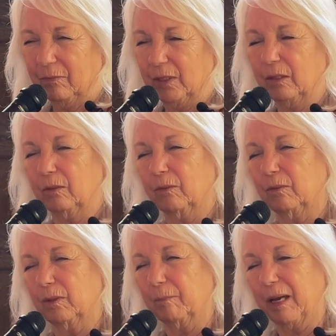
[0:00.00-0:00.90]

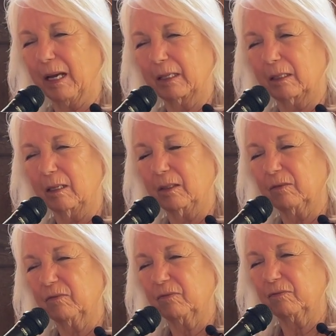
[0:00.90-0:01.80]
The back kind
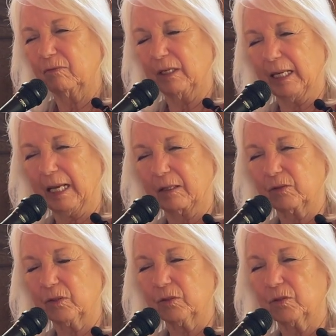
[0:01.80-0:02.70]
of
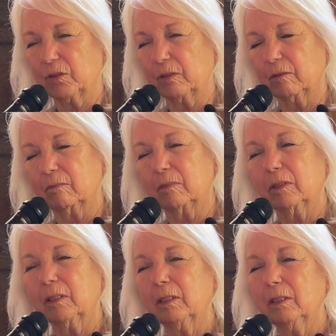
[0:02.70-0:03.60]
relaxes, and
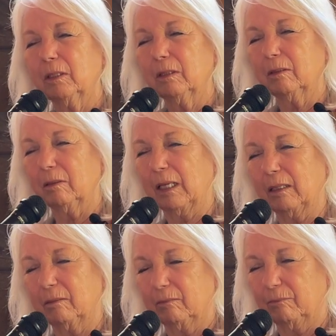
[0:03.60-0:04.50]

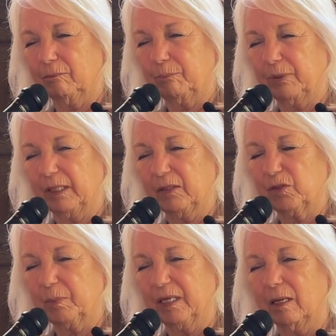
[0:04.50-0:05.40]
that
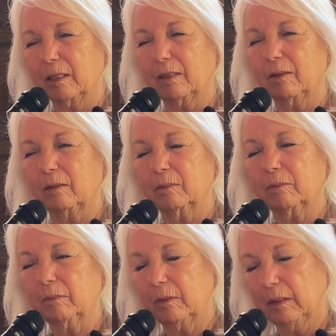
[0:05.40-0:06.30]
place behind
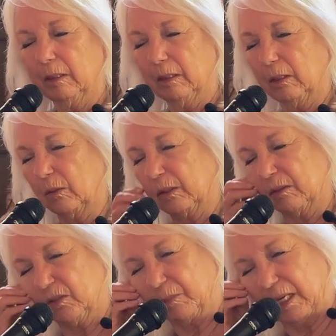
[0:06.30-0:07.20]

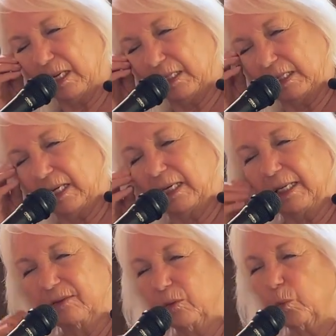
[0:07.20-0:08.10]
it's behind kind of
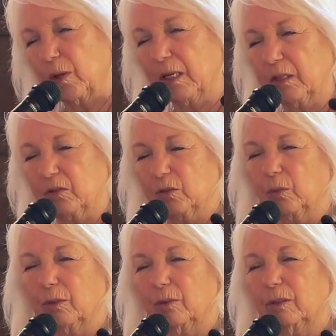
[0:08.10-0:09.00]
like the waist
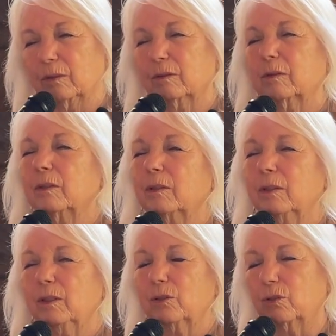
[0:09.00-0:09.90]
where the
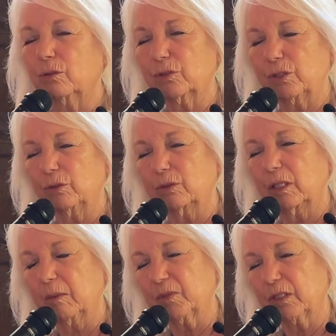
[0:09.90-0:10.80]
torso
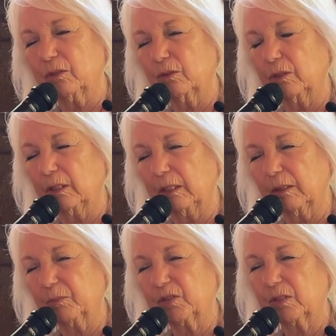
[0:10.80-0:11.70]
comes into the
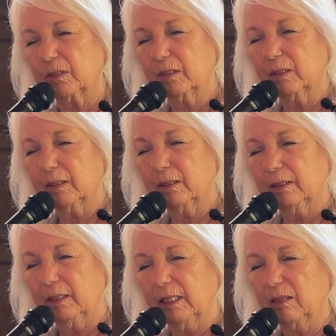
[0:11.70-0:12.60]
hips.
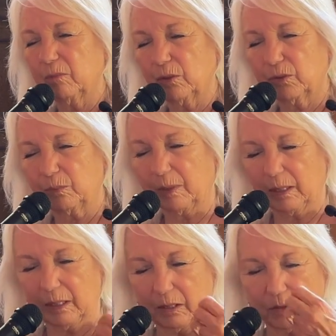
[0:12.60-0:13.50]
In most
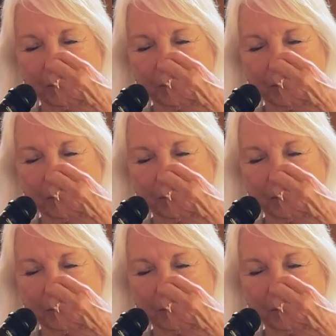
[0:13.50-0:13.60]
bodies,